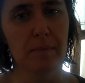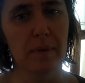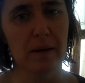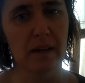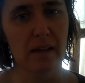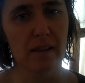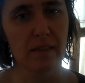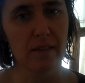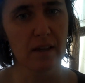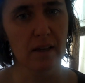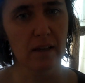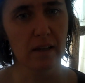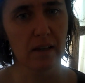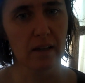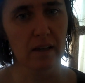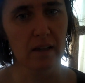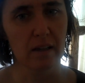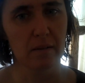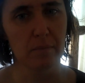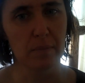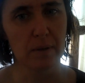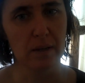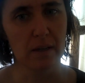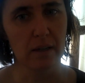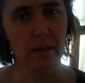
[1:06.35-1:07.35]
but I think it
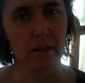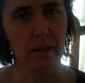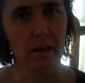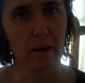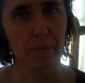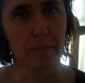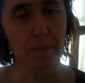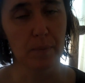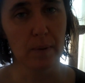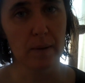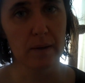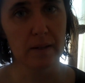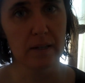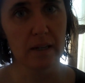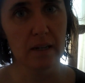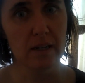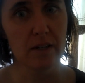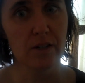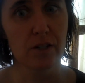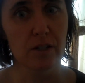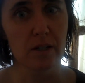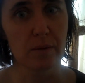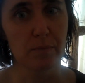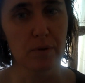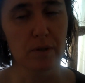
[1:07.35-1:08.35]
can be a
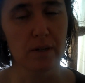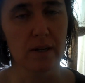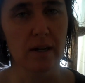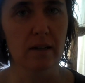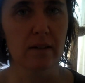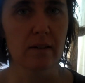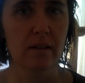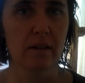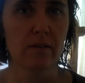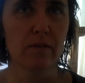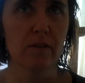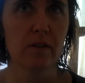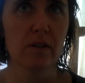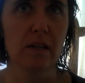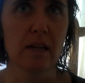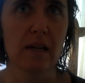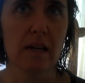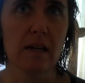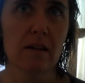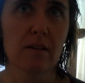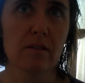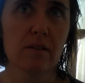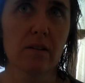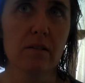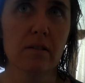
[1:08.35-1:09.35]
potentially productive
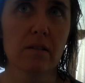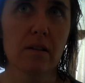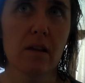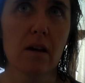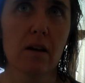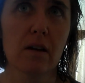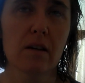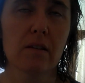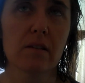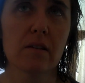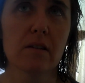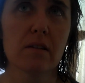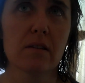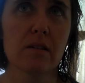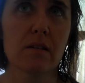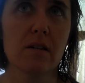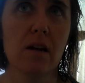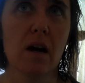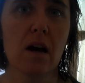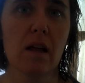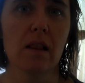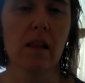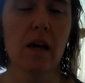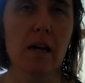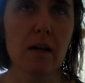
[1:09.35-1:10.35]
stance as long as it's
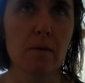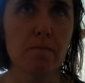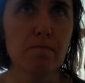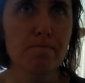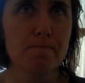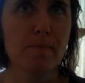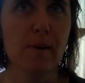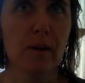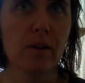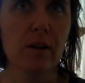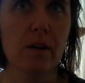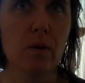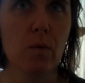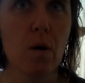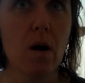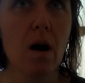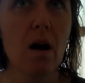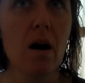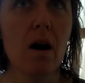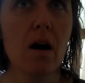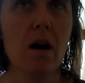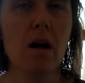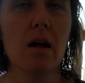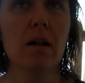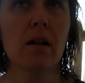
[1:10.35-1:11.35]
not like building a
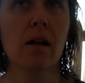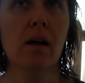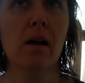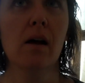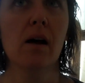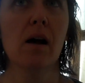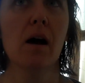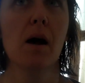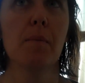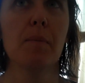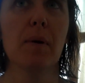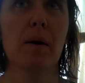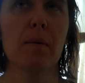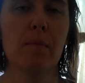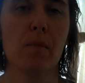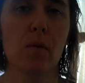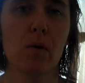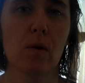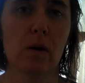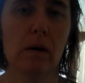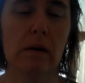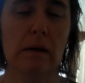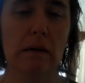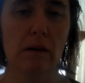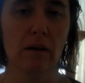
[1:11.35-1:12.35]
wall, but
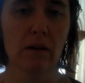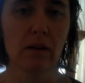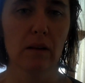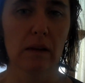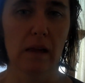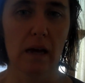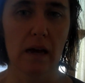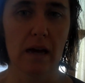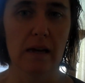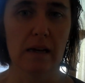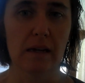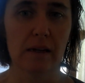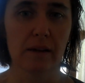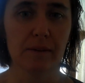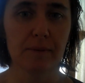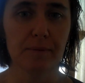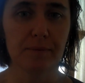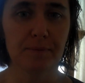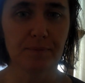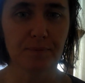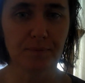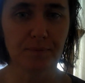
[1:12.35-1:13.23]
more like